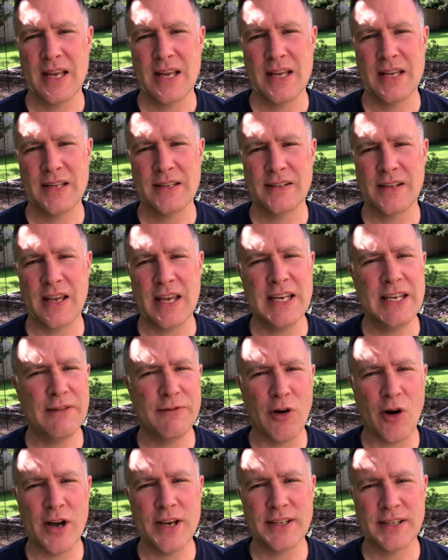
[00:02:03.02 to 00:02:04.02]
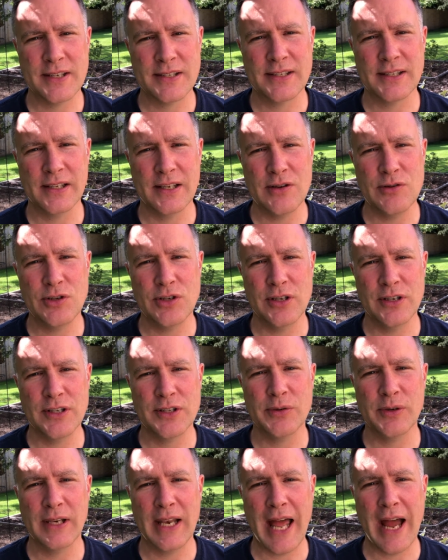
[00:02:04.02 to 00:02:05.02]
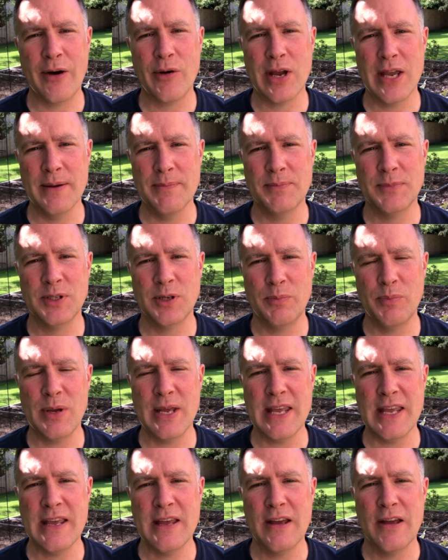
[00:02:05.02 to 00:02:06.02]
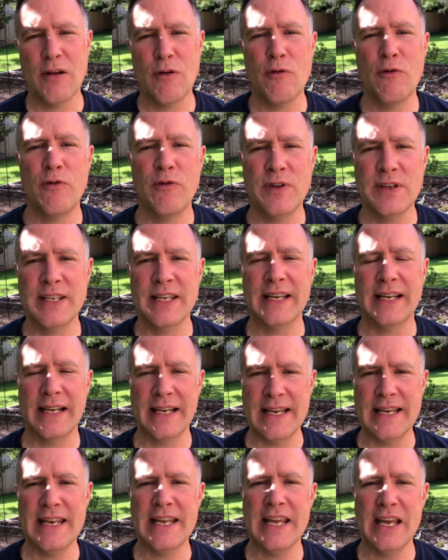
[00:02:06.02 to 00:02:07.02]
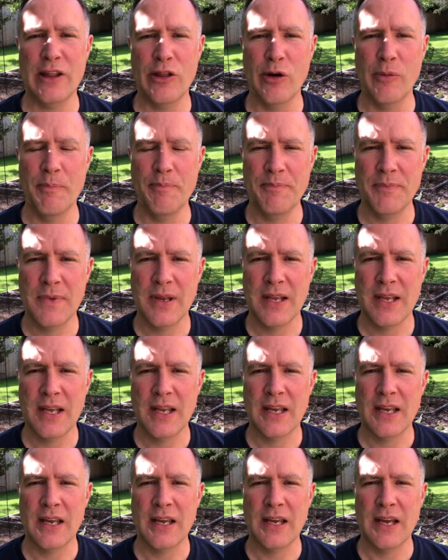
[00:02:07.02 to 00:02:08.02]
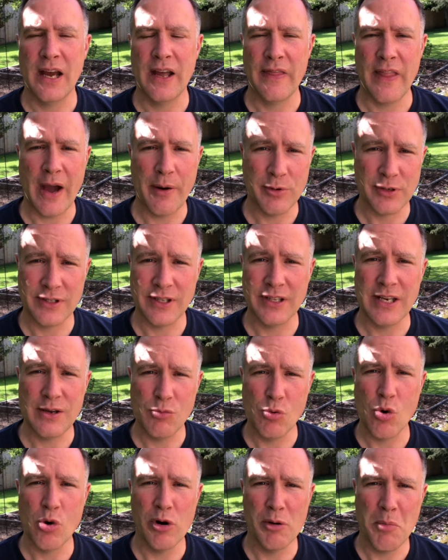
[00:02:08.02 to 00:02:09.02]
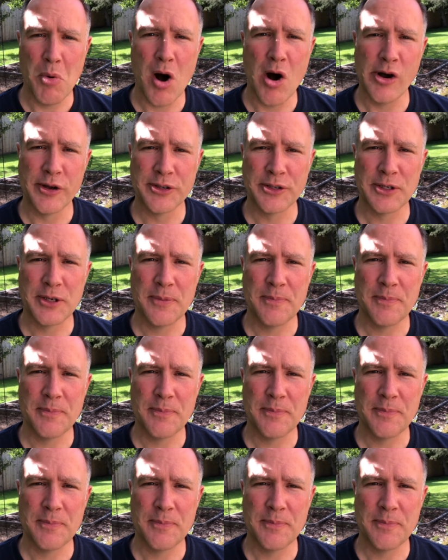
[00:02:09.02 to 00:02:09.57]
So he devised a solution to allow him to be physically near them, and that was that he wore a mask.